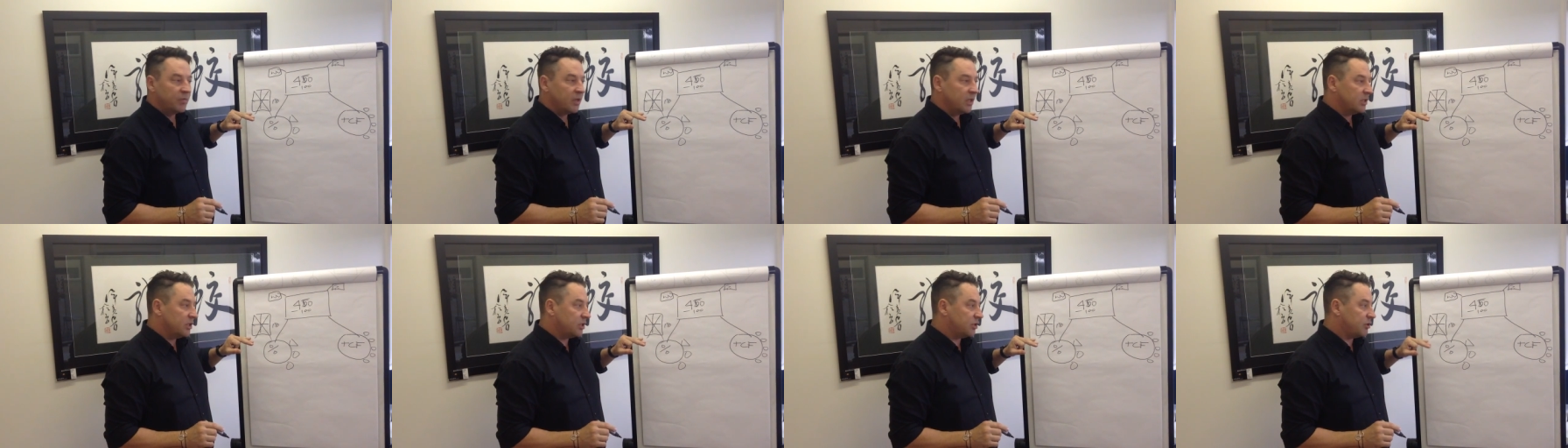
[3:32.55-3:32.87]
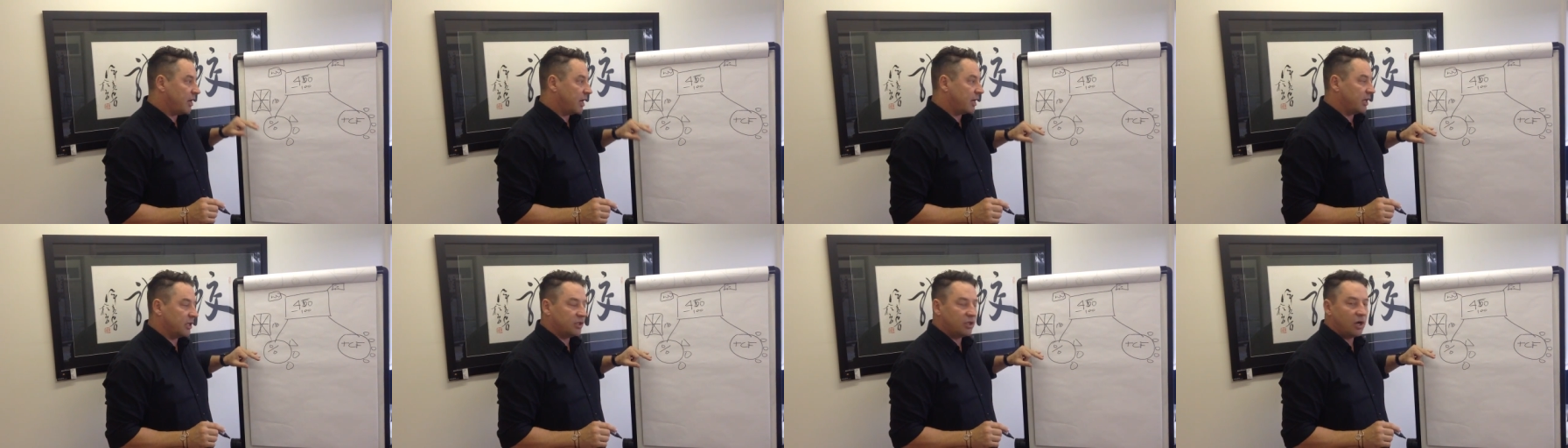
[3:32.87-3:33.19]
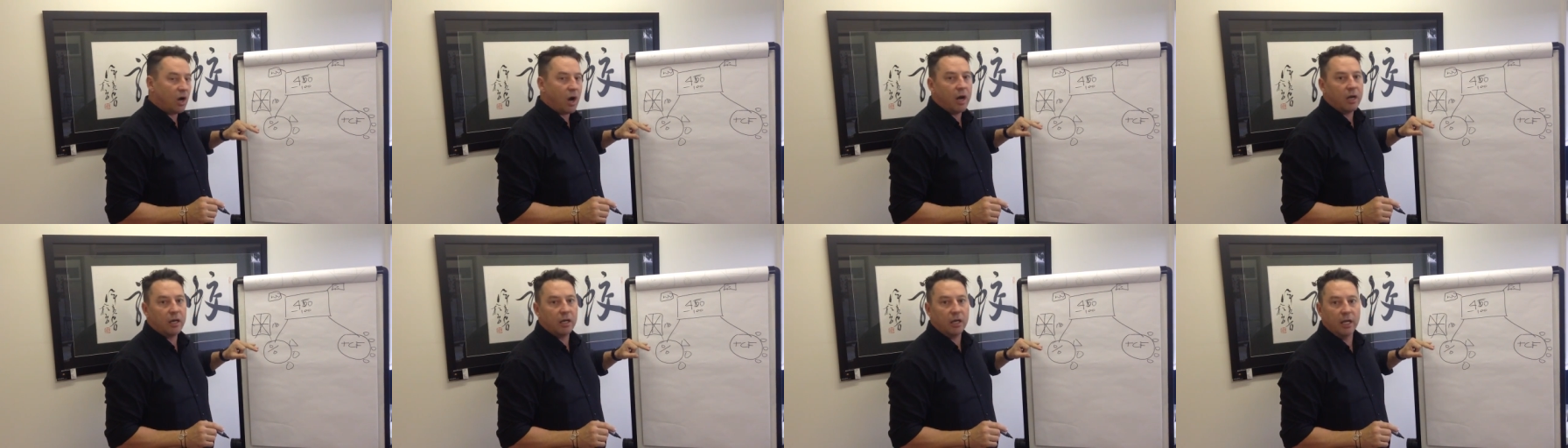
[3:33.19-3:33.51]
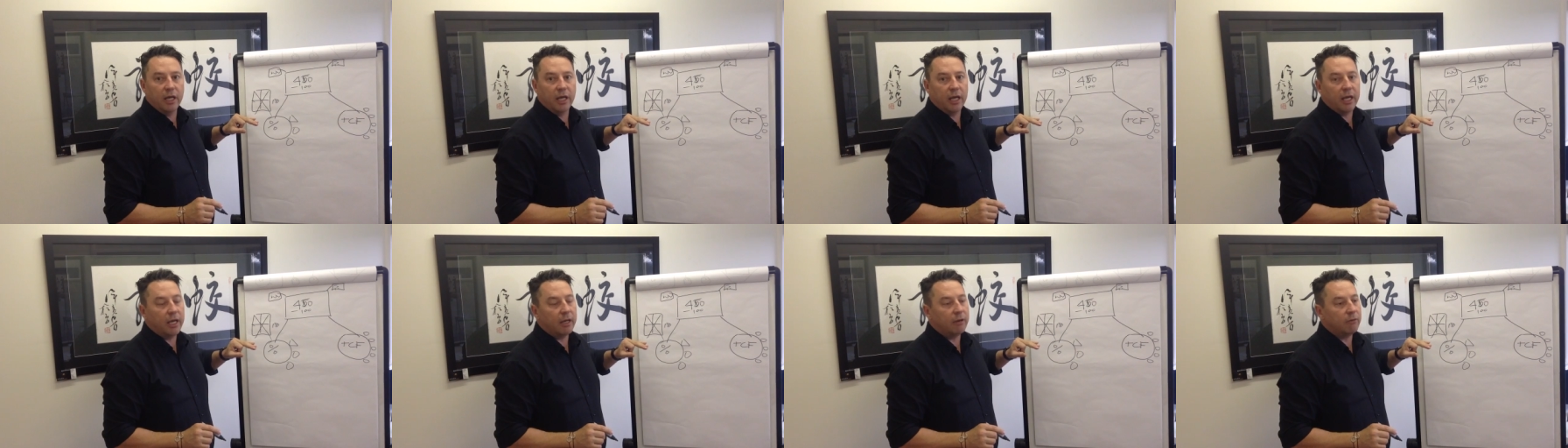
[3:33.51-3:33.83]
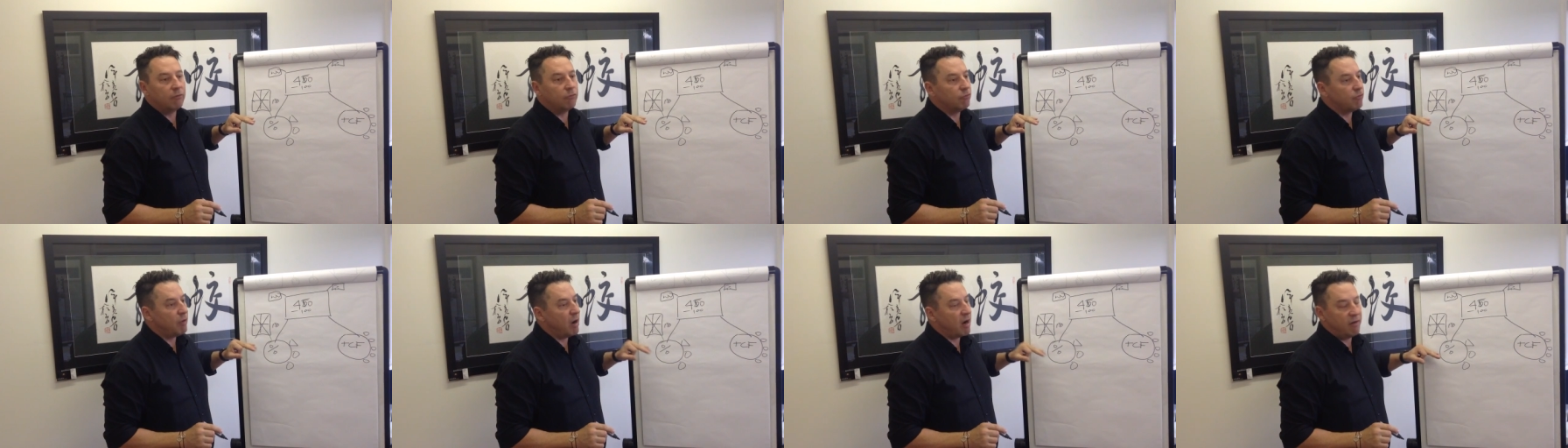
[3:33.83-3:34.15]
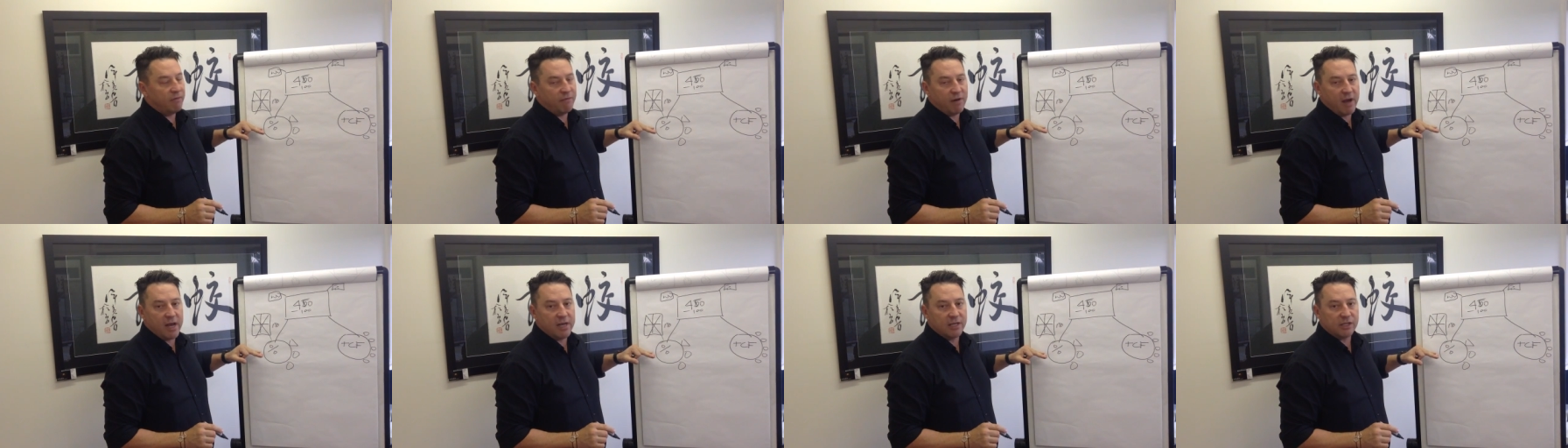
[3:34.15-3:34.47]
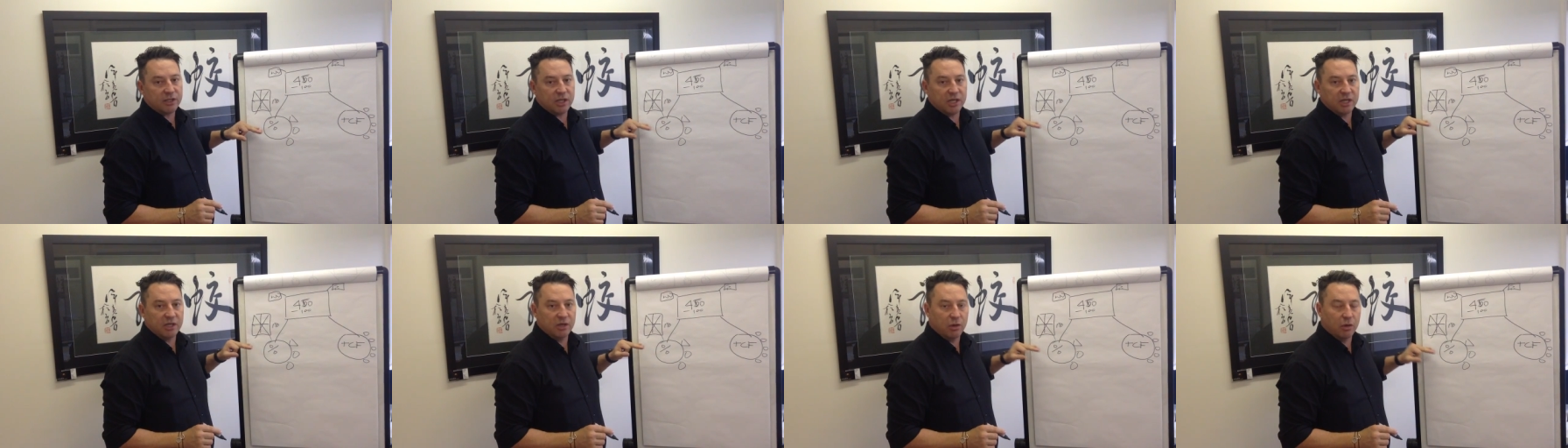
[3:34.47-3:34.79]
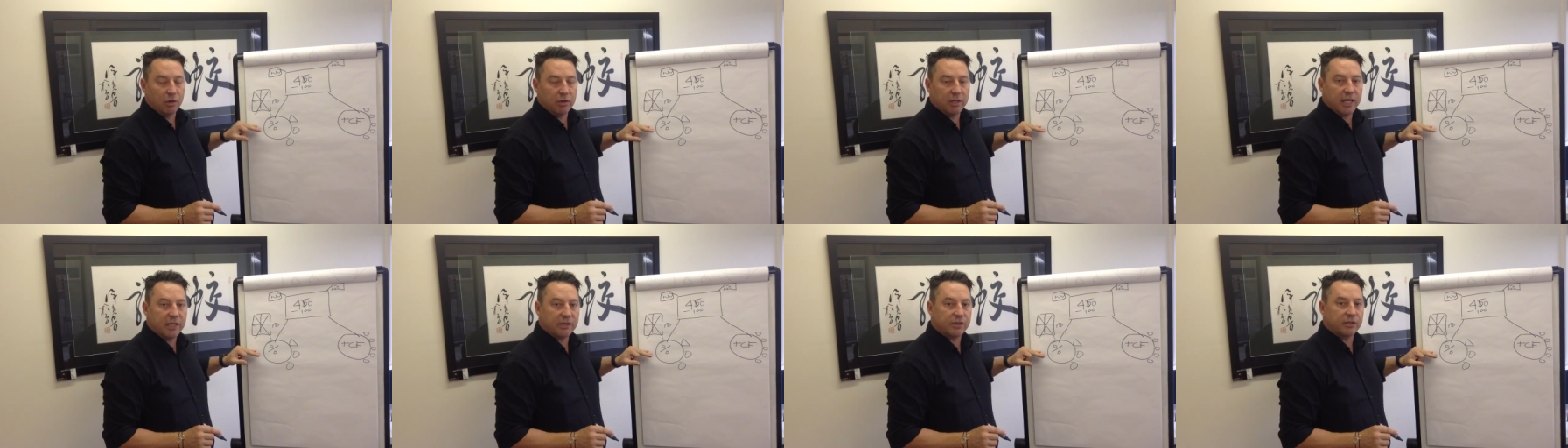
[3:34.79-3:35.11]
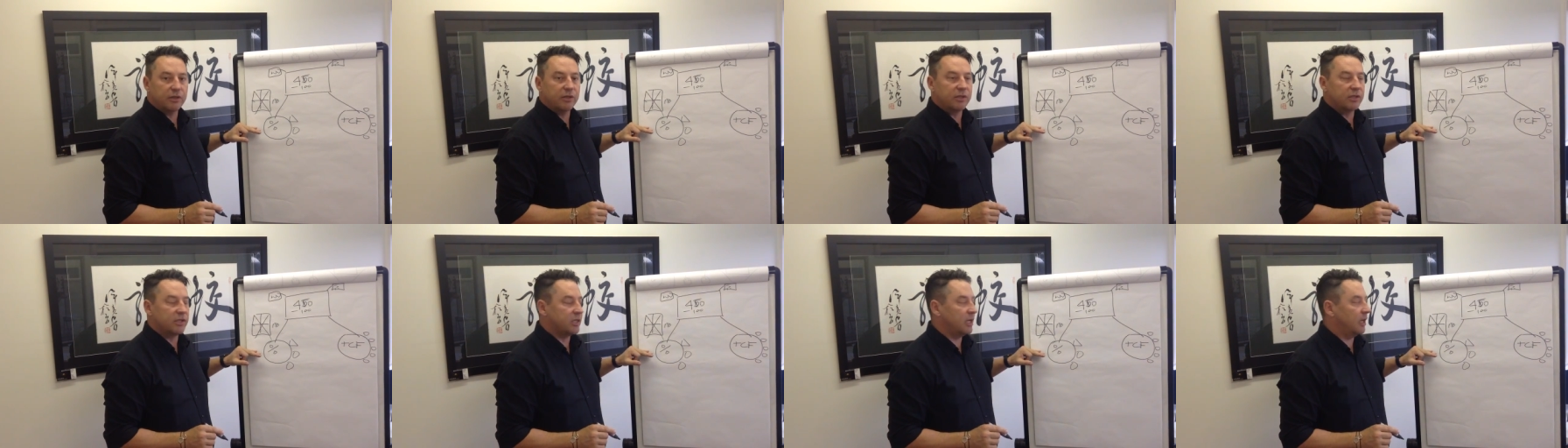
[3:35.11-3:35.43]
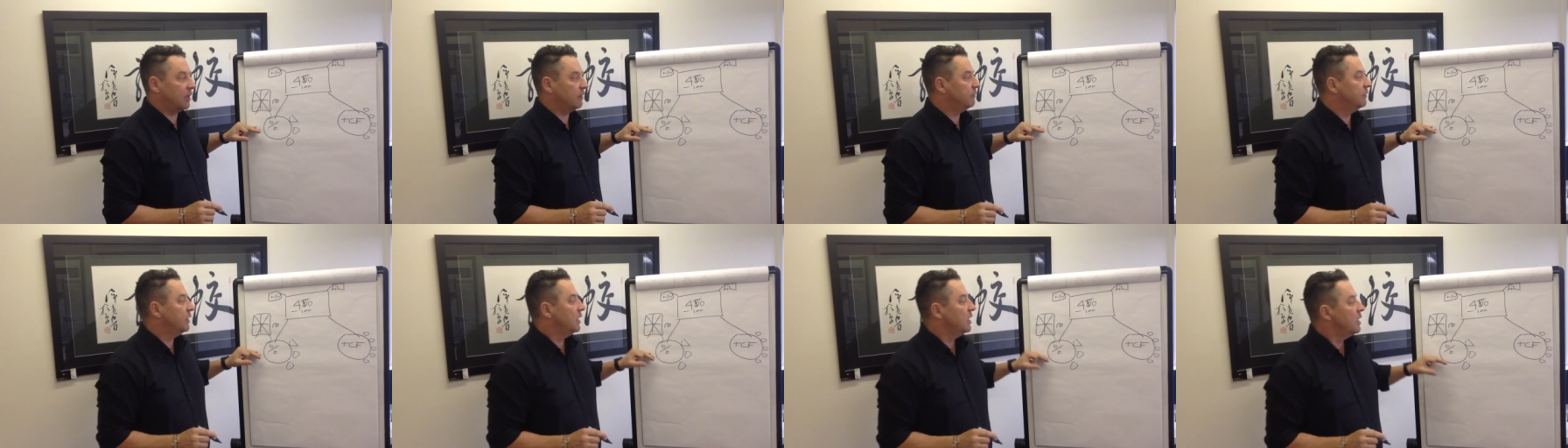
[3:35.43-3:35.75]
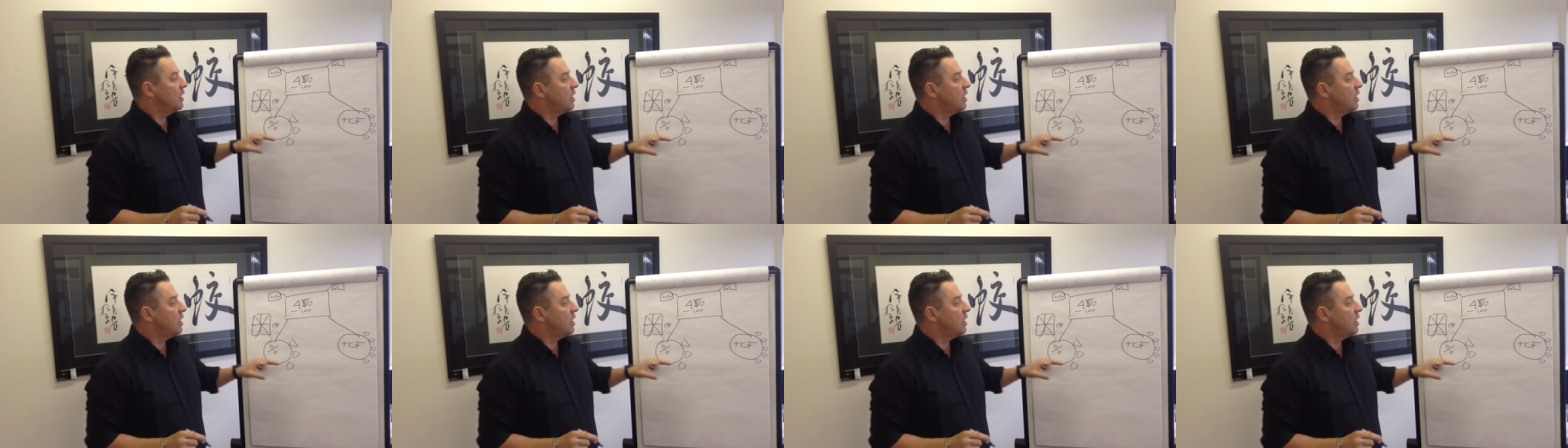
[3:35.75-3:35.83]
strata titling, renovation, all that sort of stuff.